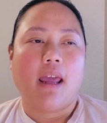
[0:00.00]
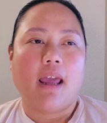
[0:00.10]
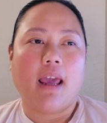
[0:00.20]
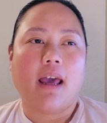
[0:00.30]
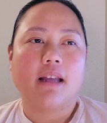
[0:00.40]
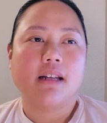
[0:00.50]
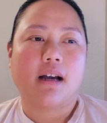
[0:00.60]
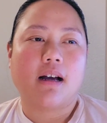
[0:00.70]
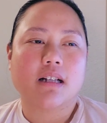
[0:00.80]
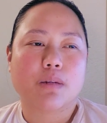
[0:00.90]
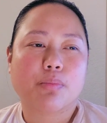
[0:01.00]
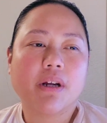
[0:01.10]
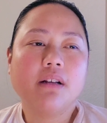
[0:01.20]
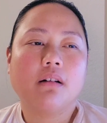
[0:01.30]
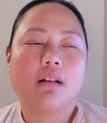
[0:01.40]
and a
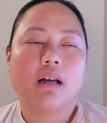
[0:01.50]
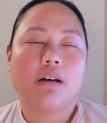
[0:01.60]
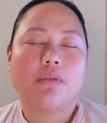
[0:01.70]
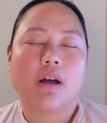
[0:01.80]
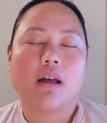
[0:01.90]
sprinkle of